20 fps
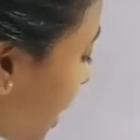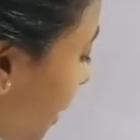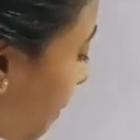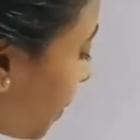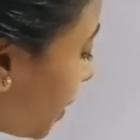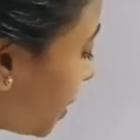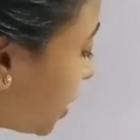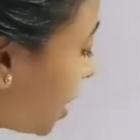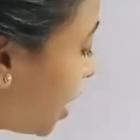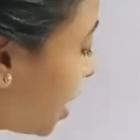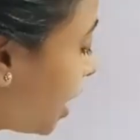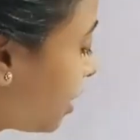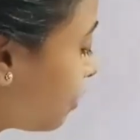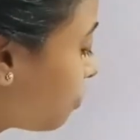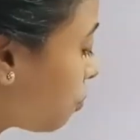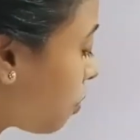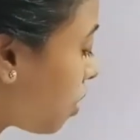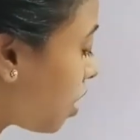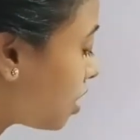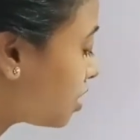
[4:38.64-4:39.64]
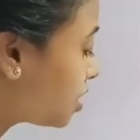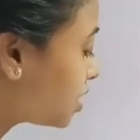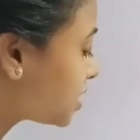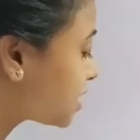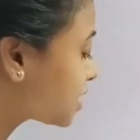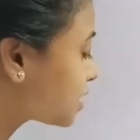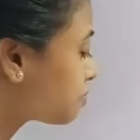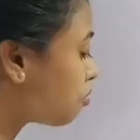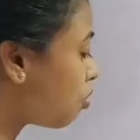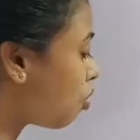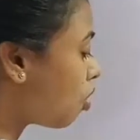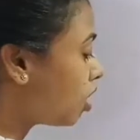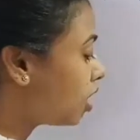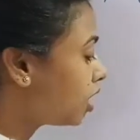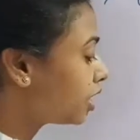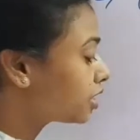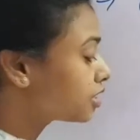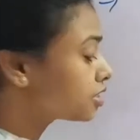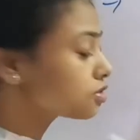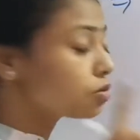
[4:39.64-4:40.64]
capital and one is a small,
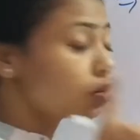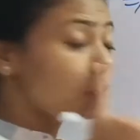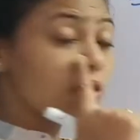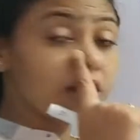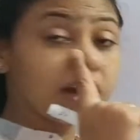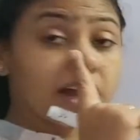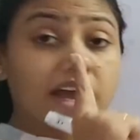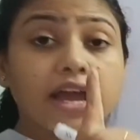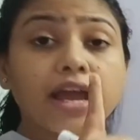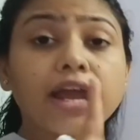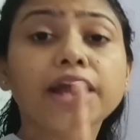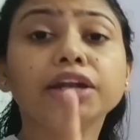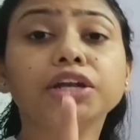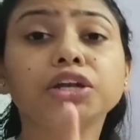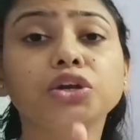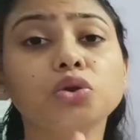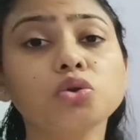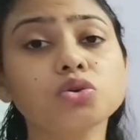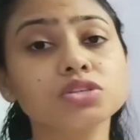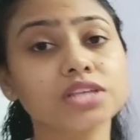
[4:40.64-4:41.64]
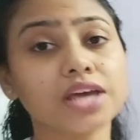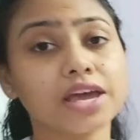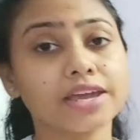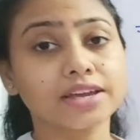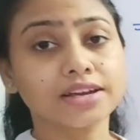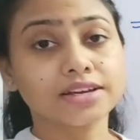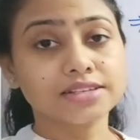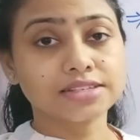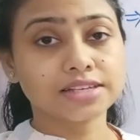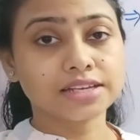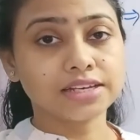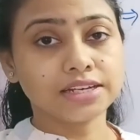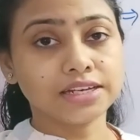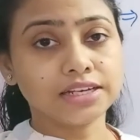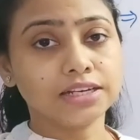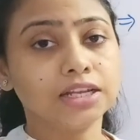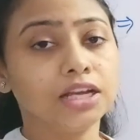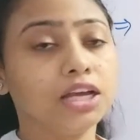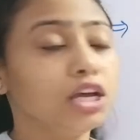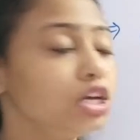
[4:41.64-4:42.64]
it is called heterozygous
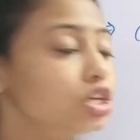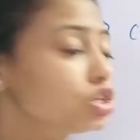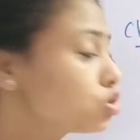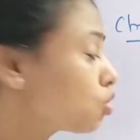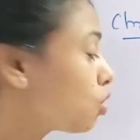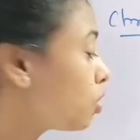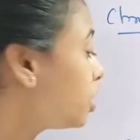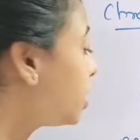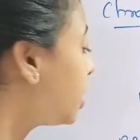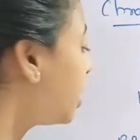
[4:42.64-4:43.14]
allele. So in